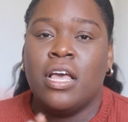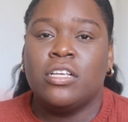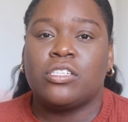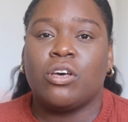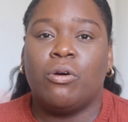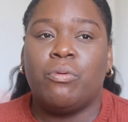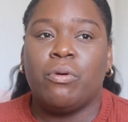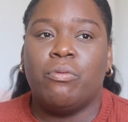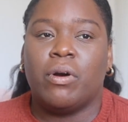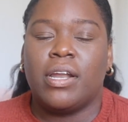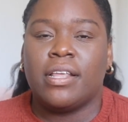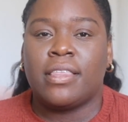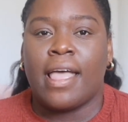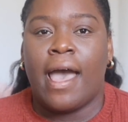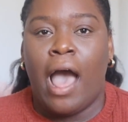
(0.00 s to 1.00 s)
So we
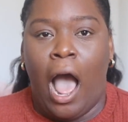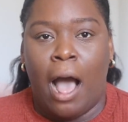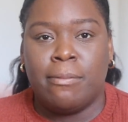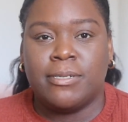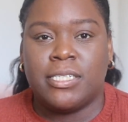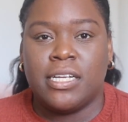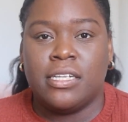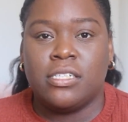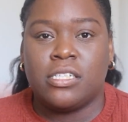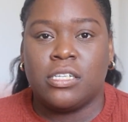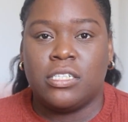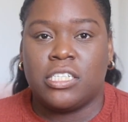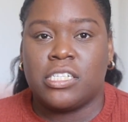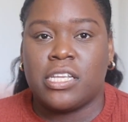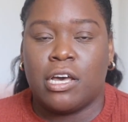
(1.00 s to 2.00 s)
wanted that option
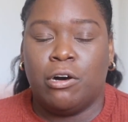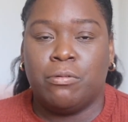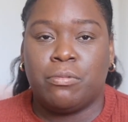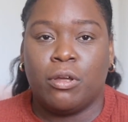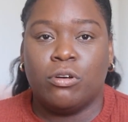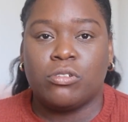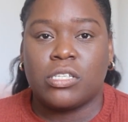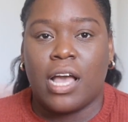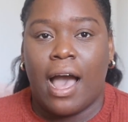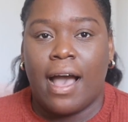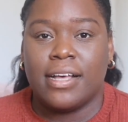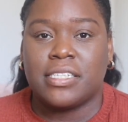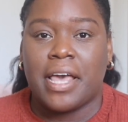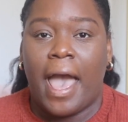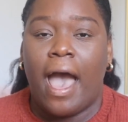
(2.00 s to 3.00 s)
to just help those
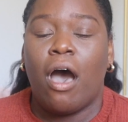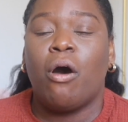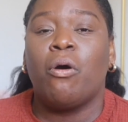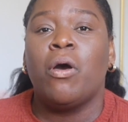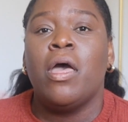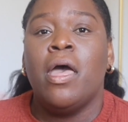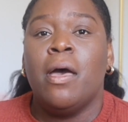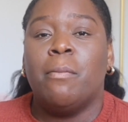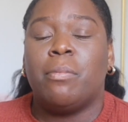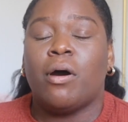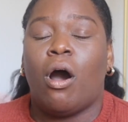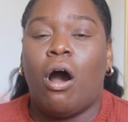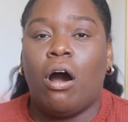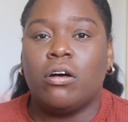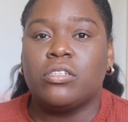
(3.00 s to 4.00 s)
guys out,
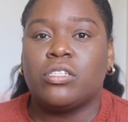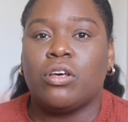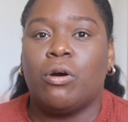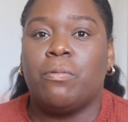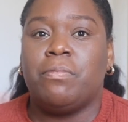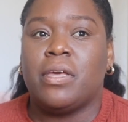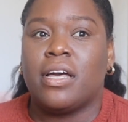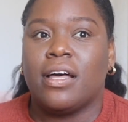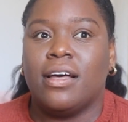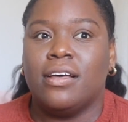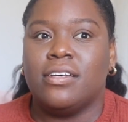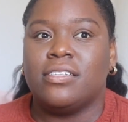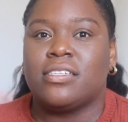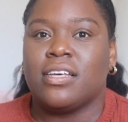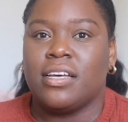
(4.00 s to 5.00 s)
but also
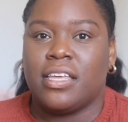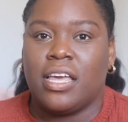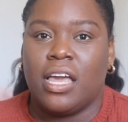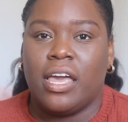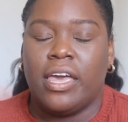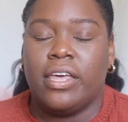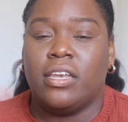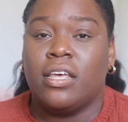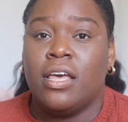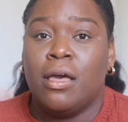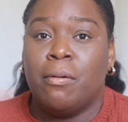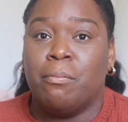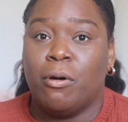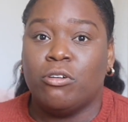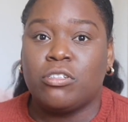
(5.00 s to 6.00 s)
because again,
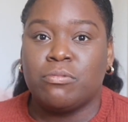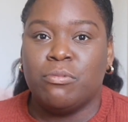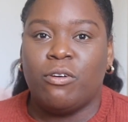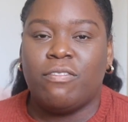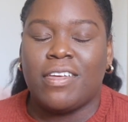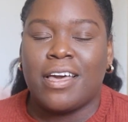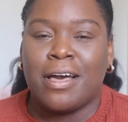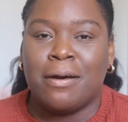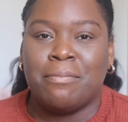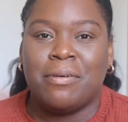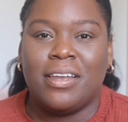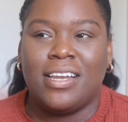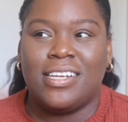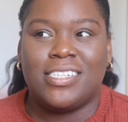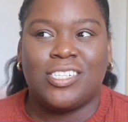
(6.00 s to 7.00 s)
most moving
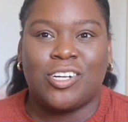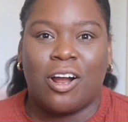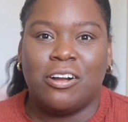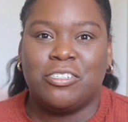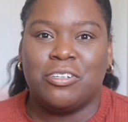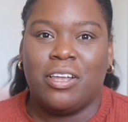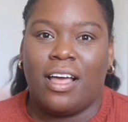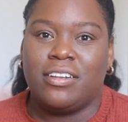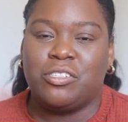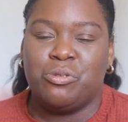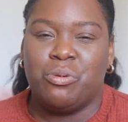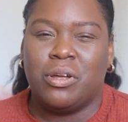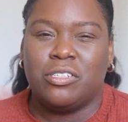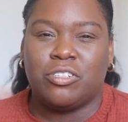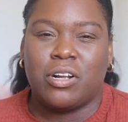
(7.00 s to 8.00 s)
companies charge you like
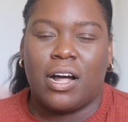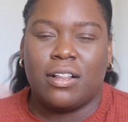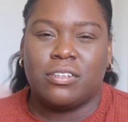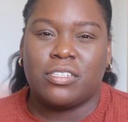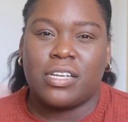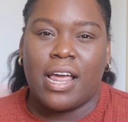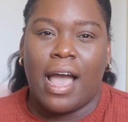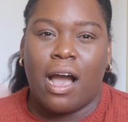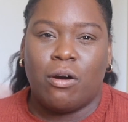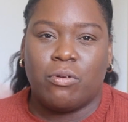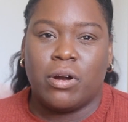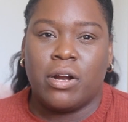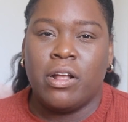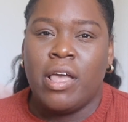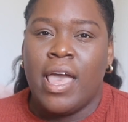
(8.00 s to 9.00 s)
$200 an
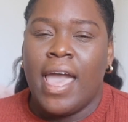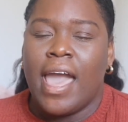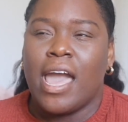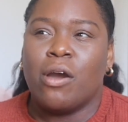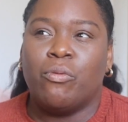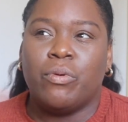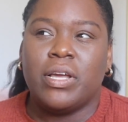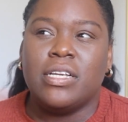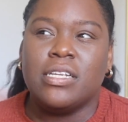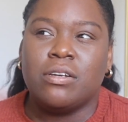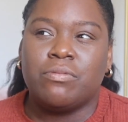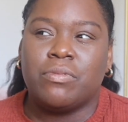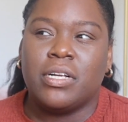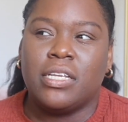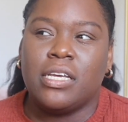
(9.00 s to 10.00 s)
hour, and we
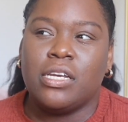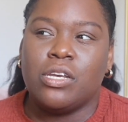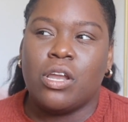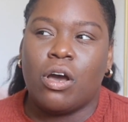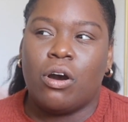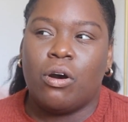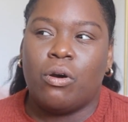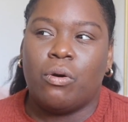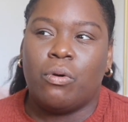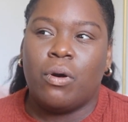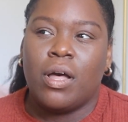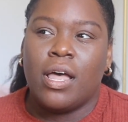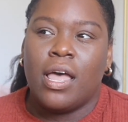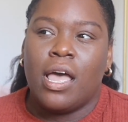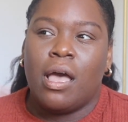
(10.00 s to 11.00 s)
didn't really
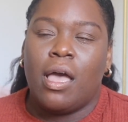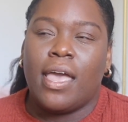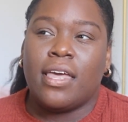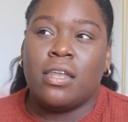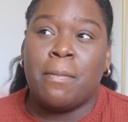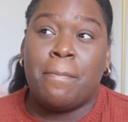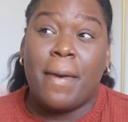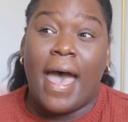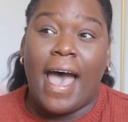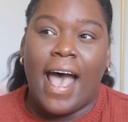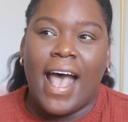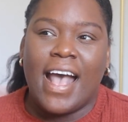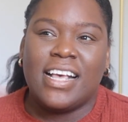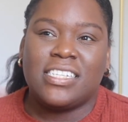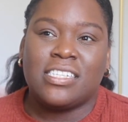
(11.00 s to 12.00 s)
know in the
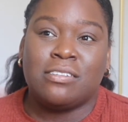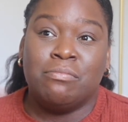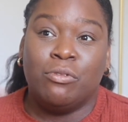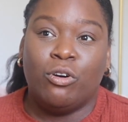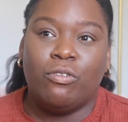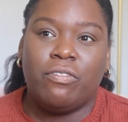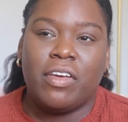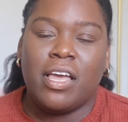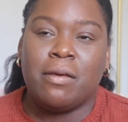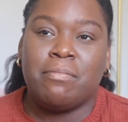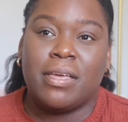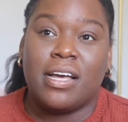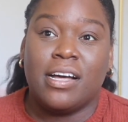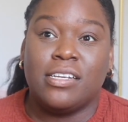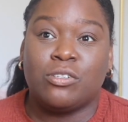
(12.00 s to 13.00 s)
past moving
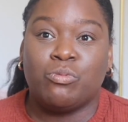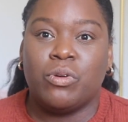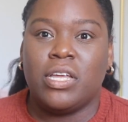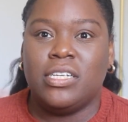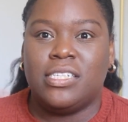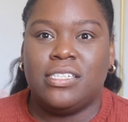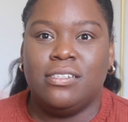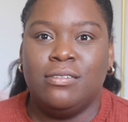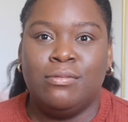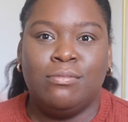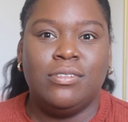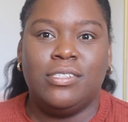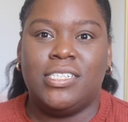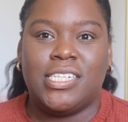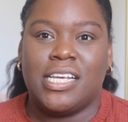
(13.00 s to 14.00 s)
because we
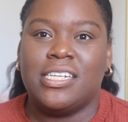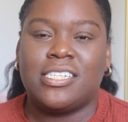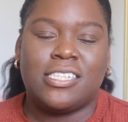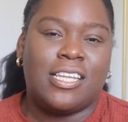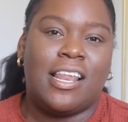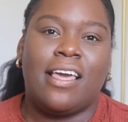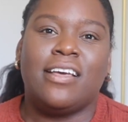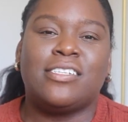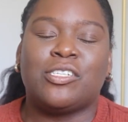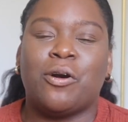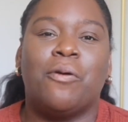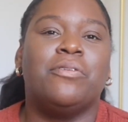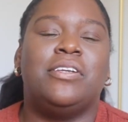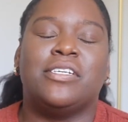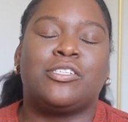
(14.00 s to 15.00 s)
did things
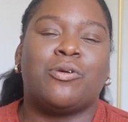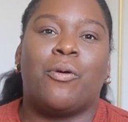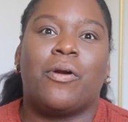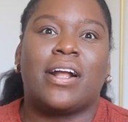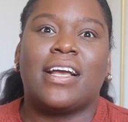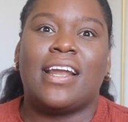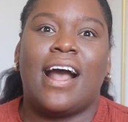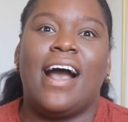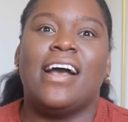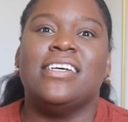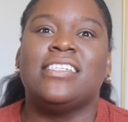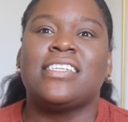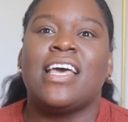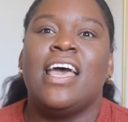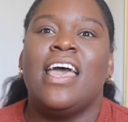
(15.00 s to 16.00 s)
so
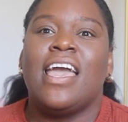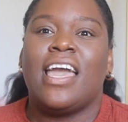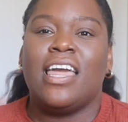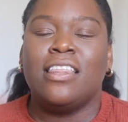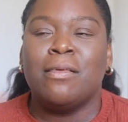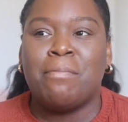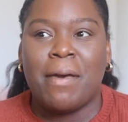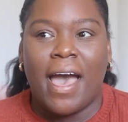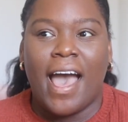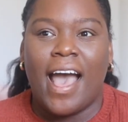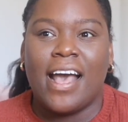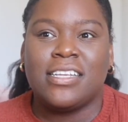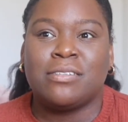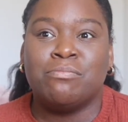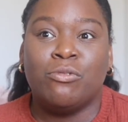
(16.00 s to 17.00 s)
disorganized. In the
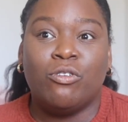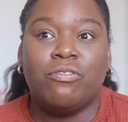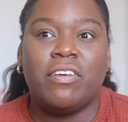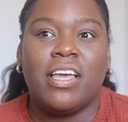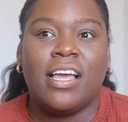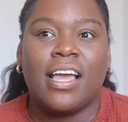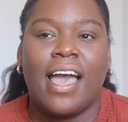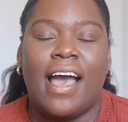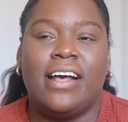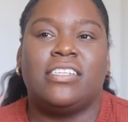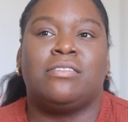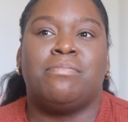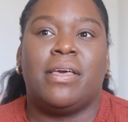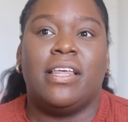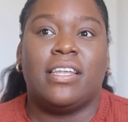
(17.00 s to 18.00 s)
past, moving
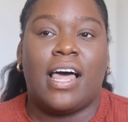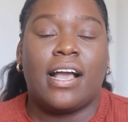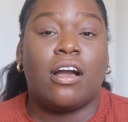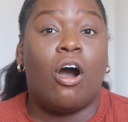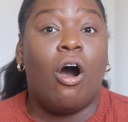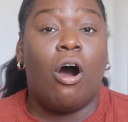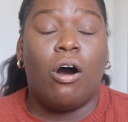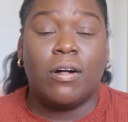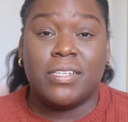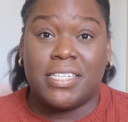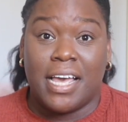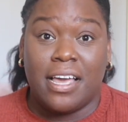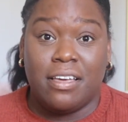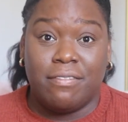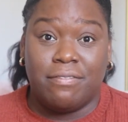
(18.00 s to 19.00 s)
has been like an
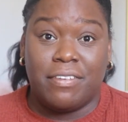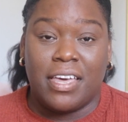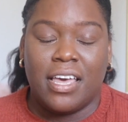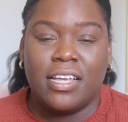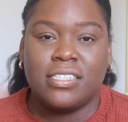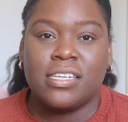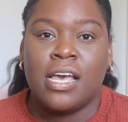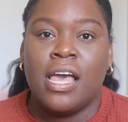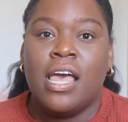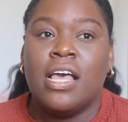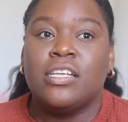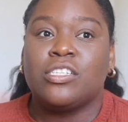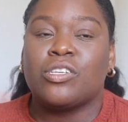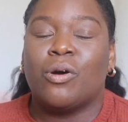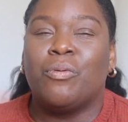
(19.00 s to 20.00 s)
all-day event,
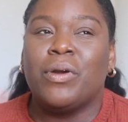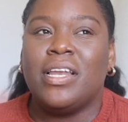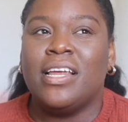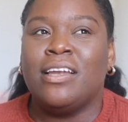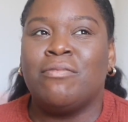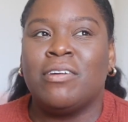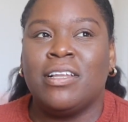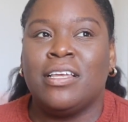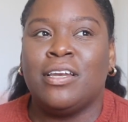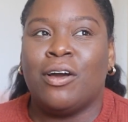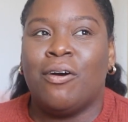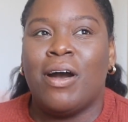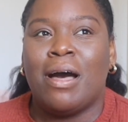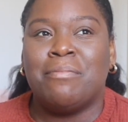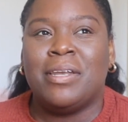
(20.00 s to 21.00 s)
so we didn't really
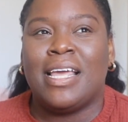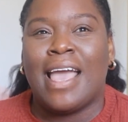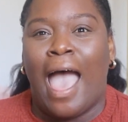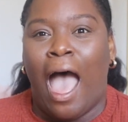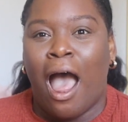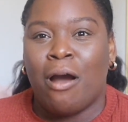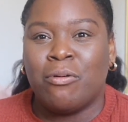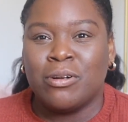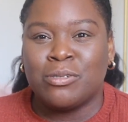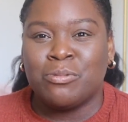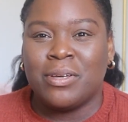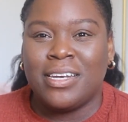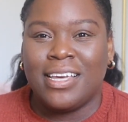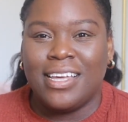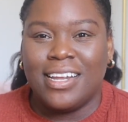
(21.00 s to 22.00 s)
know how many hours
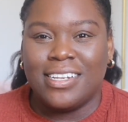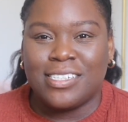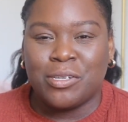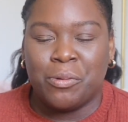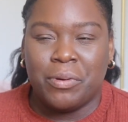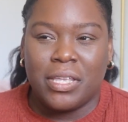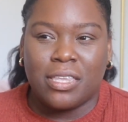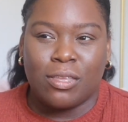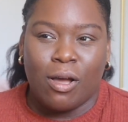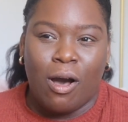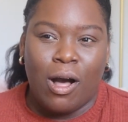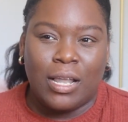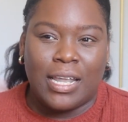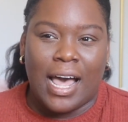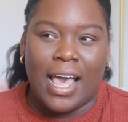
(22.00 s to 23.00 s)
we needed. So we
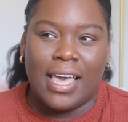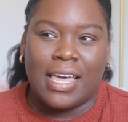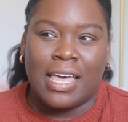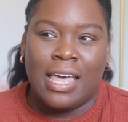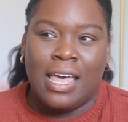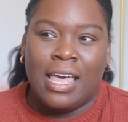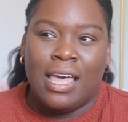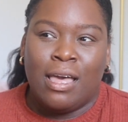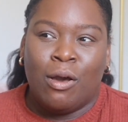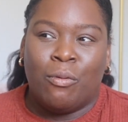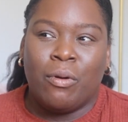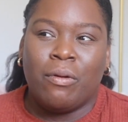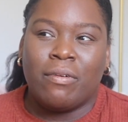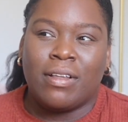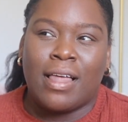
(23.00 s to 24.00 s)
thought like,
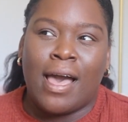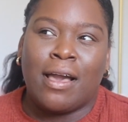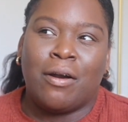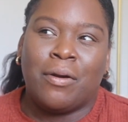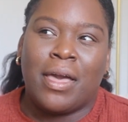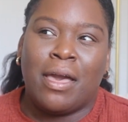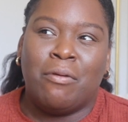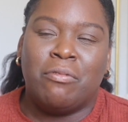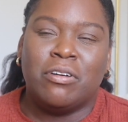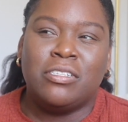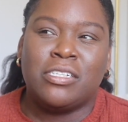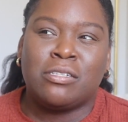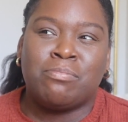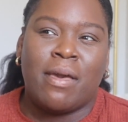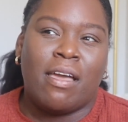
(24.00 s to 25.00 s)
we were like, okay, we'll
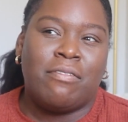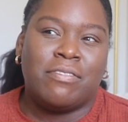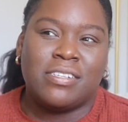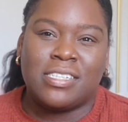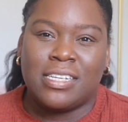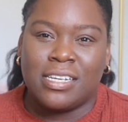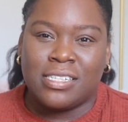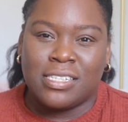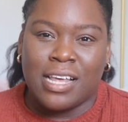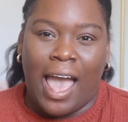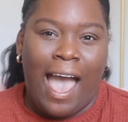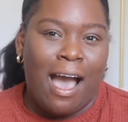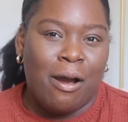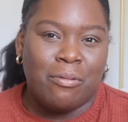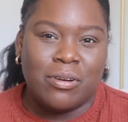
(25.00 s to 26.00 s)
just pay for 6
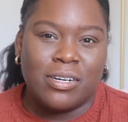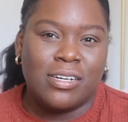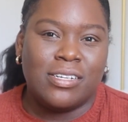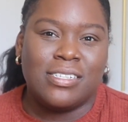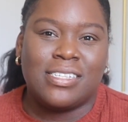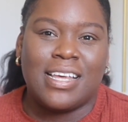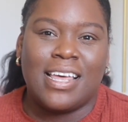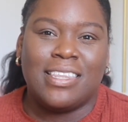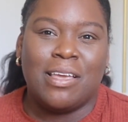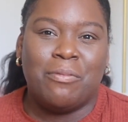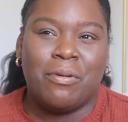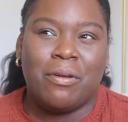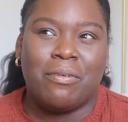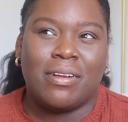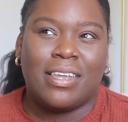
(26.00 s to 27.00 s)
hours. And
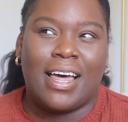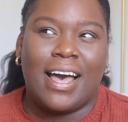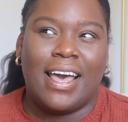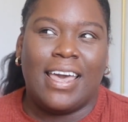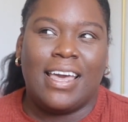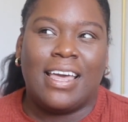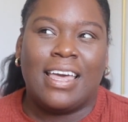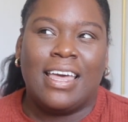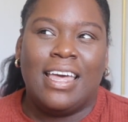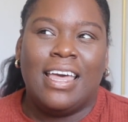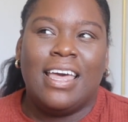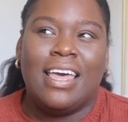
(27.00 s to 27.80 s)
then we were like,